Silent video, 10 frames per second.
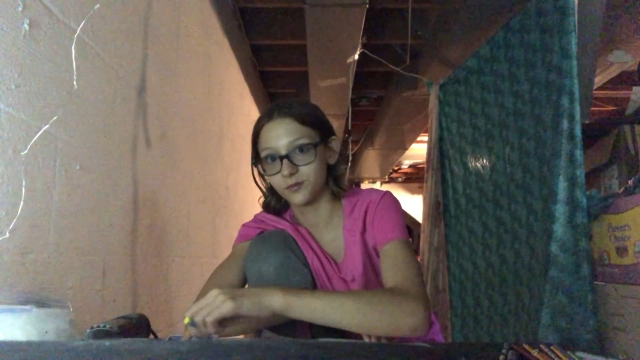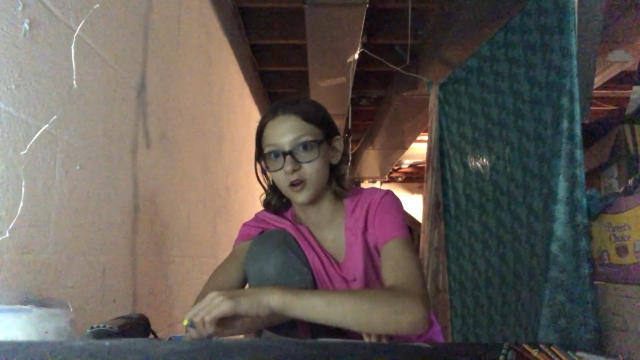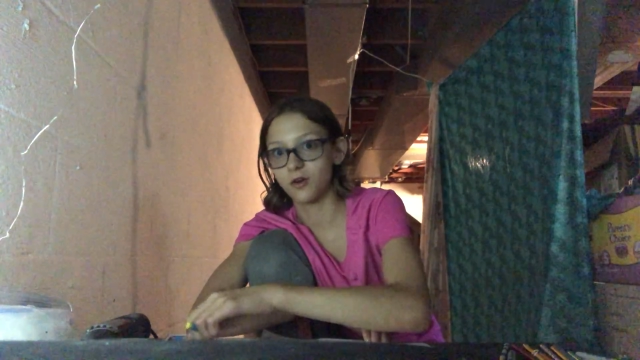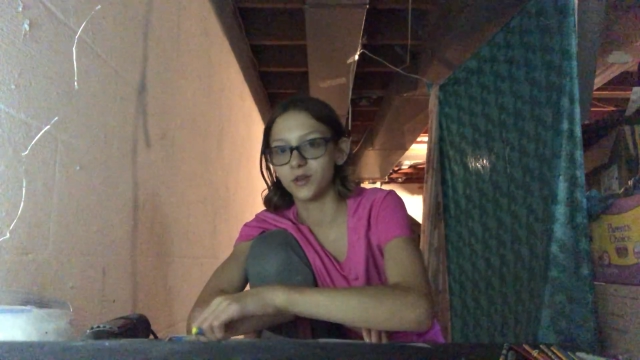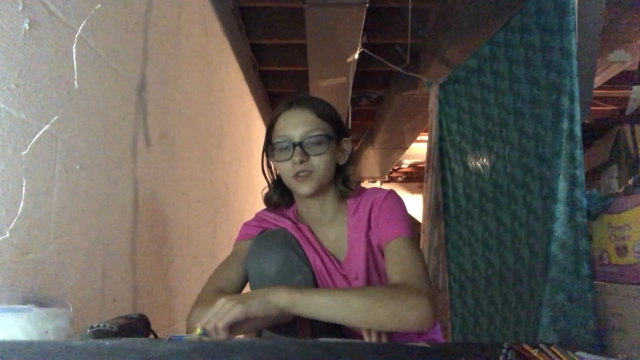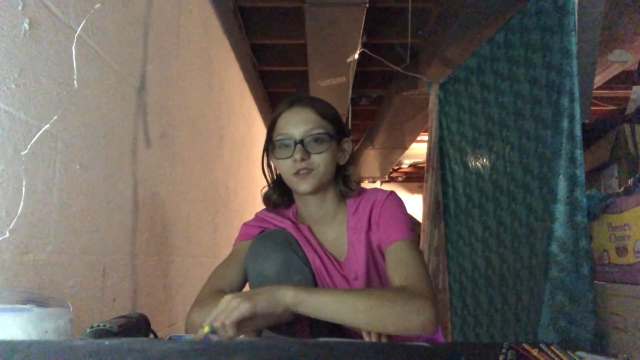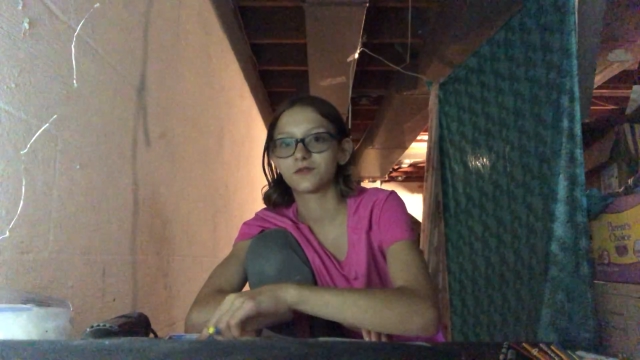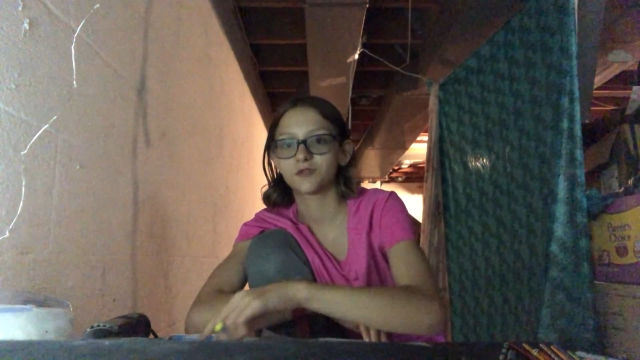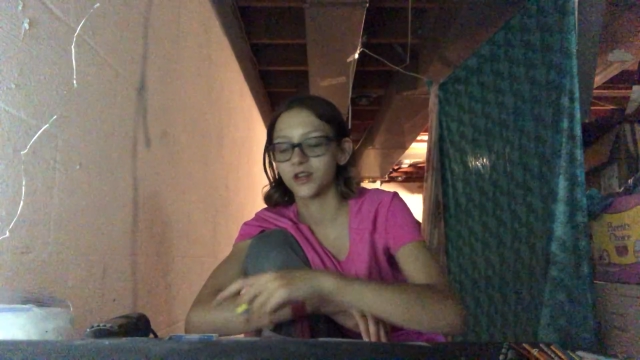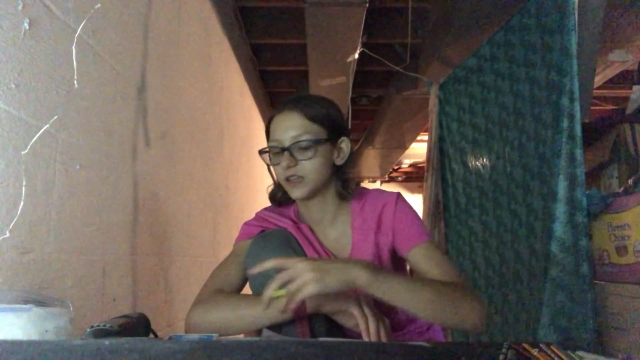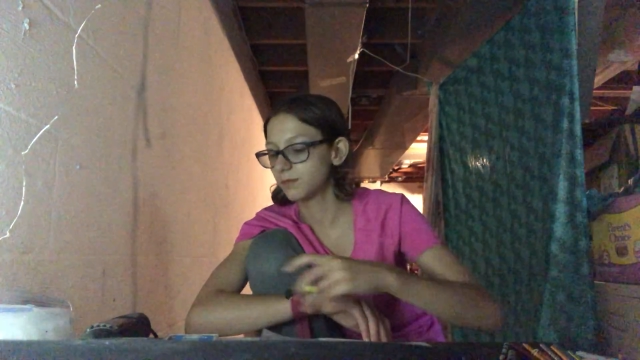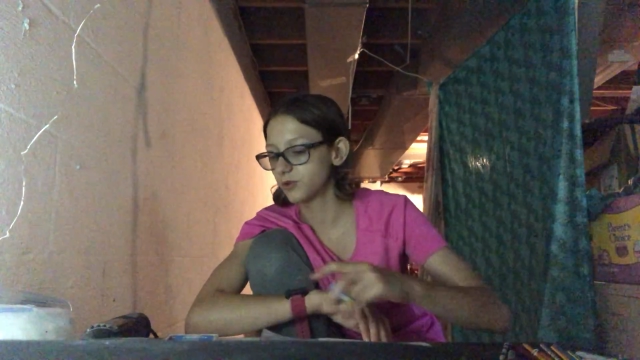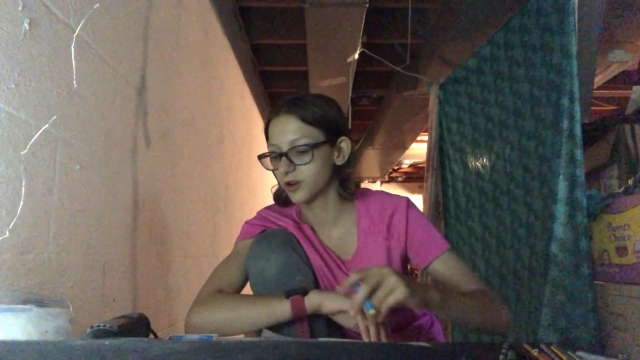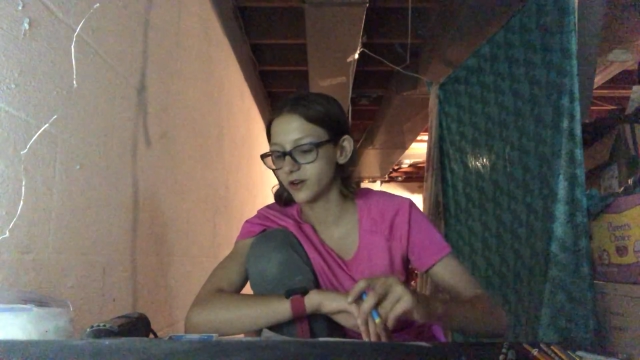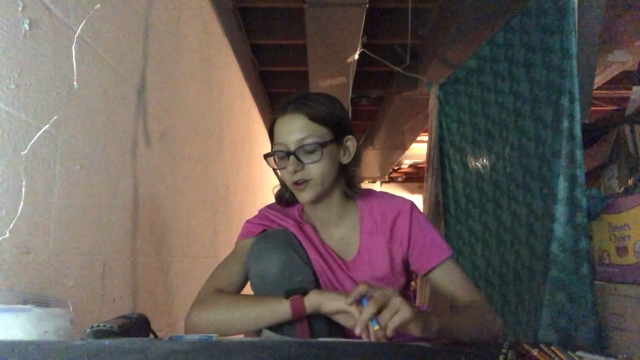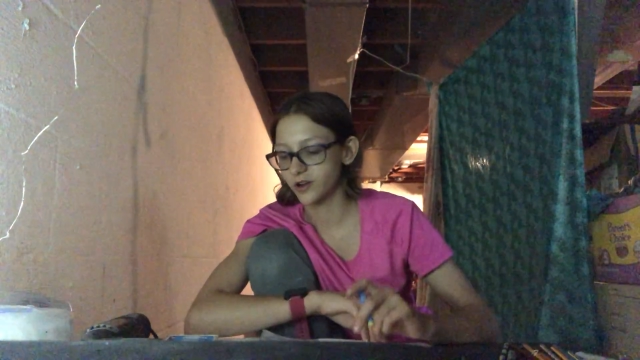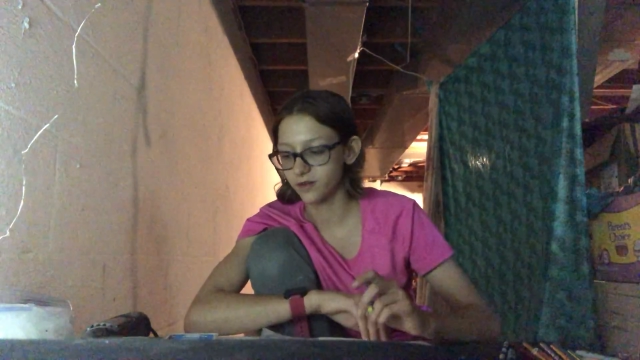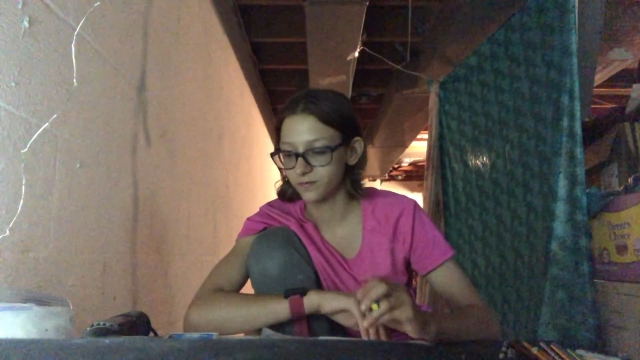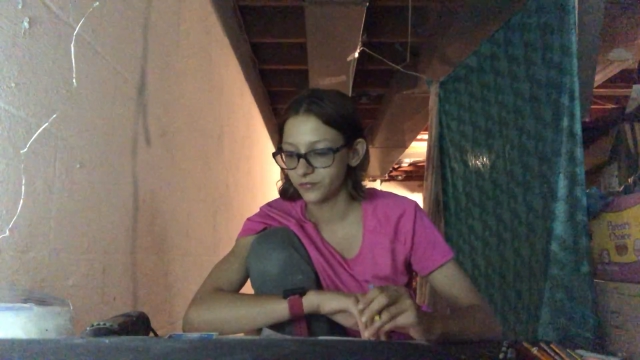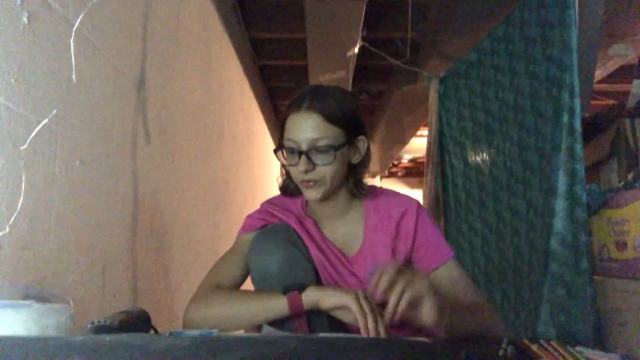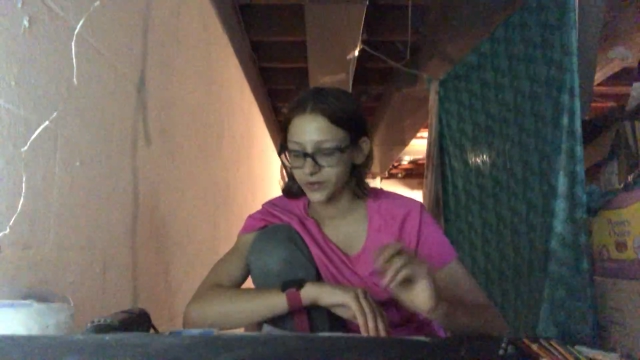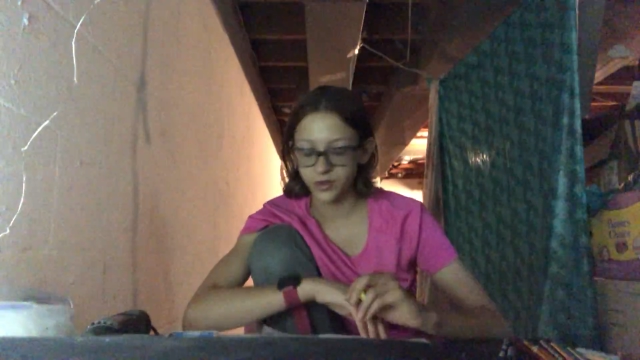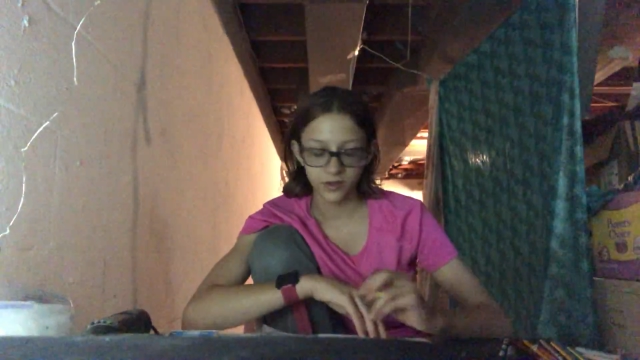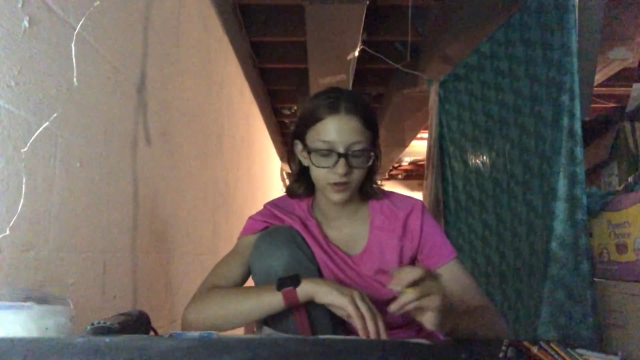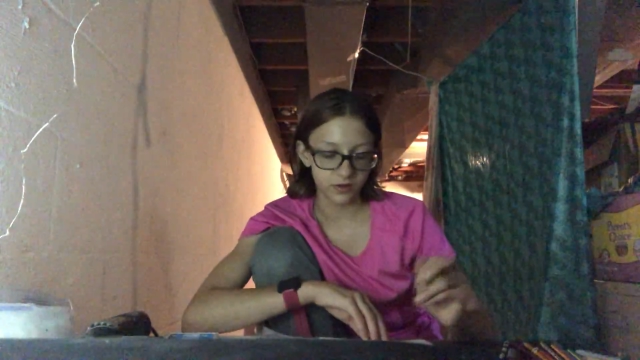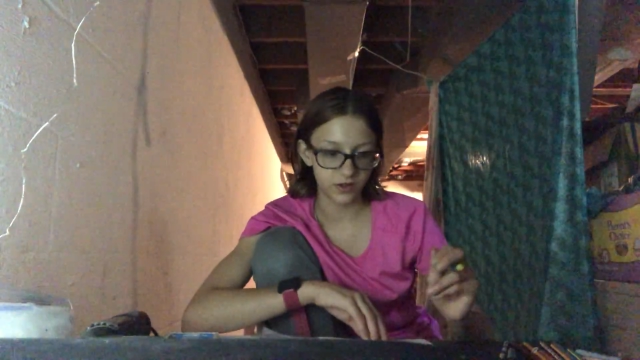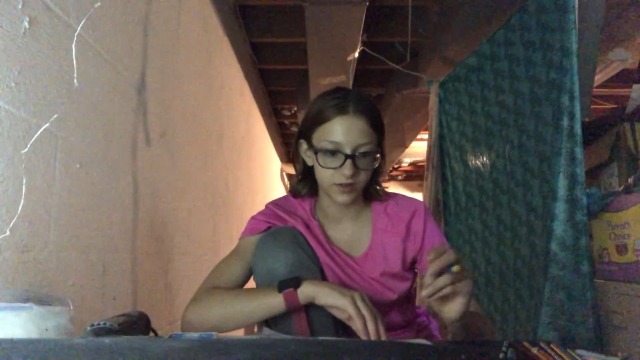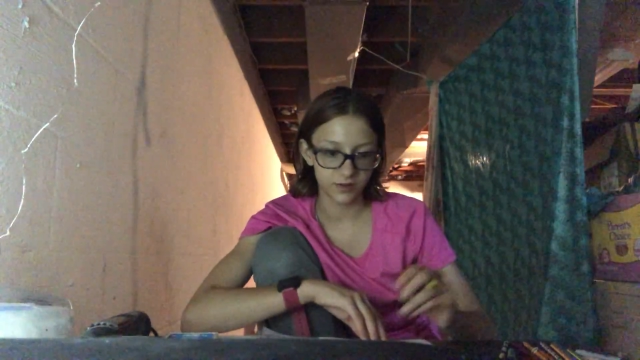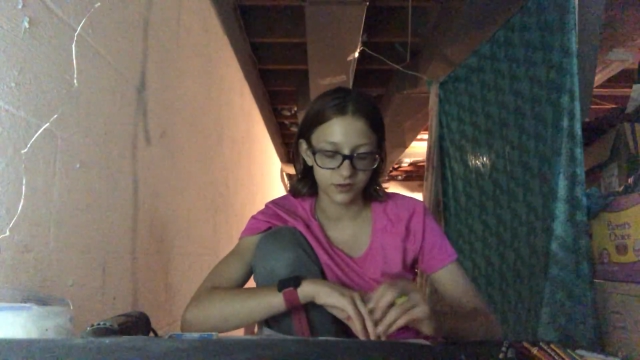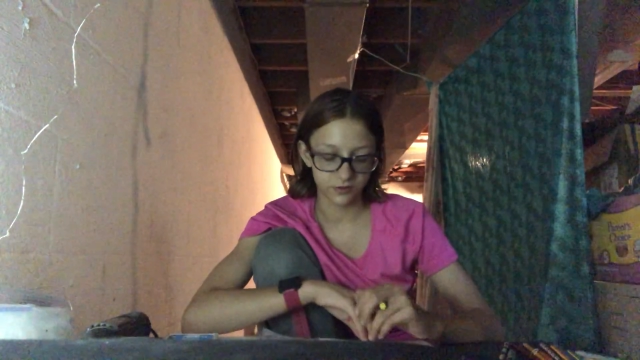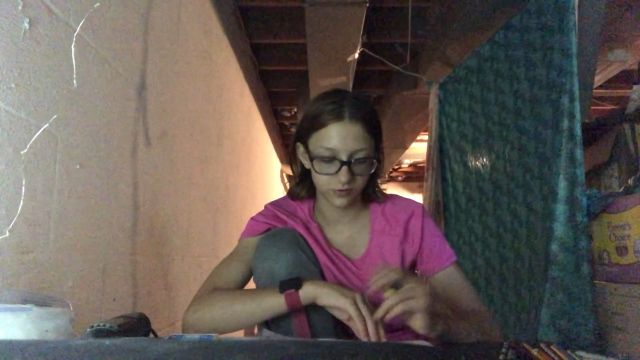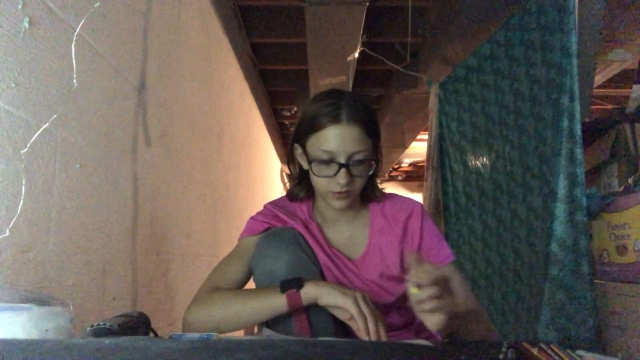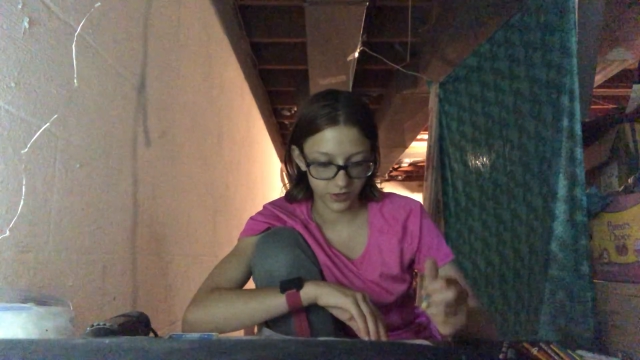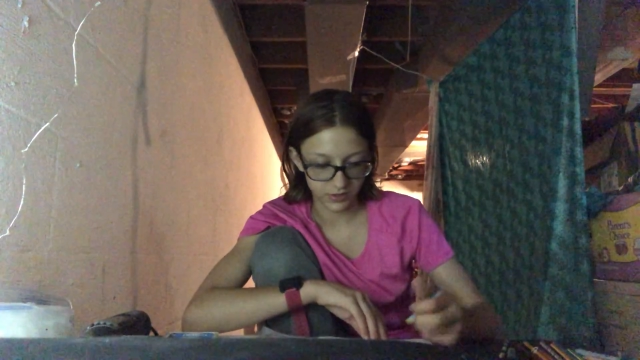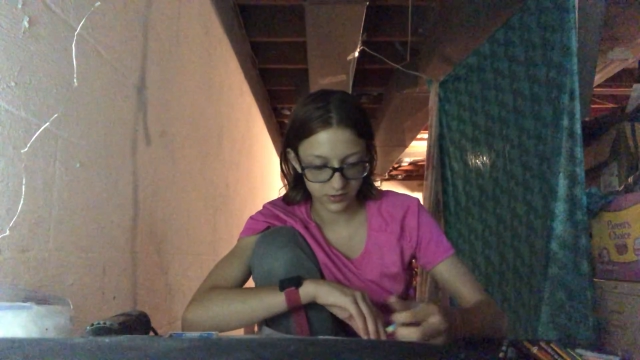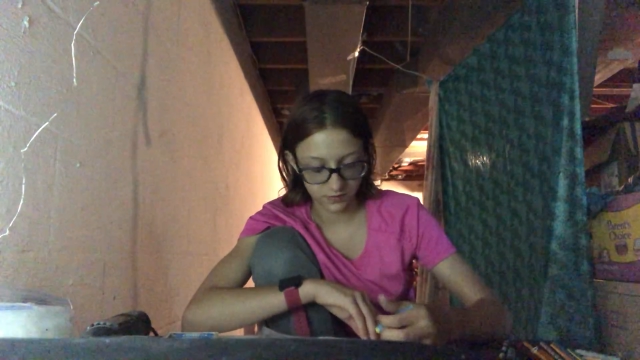Always try and keep your area neat, so clean